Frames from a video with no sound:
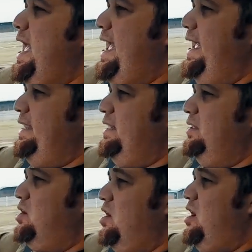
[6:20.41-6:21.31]
and
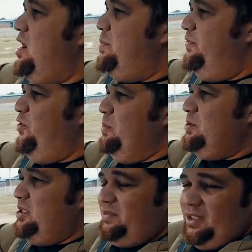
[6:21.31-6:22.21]
the car
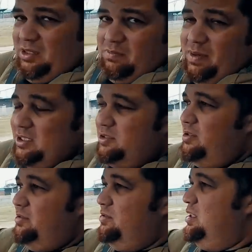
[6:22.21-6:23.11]
performs differently based
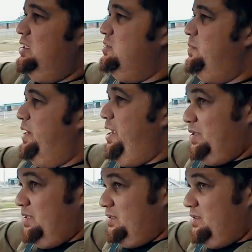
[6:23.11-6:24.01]
on these parameters.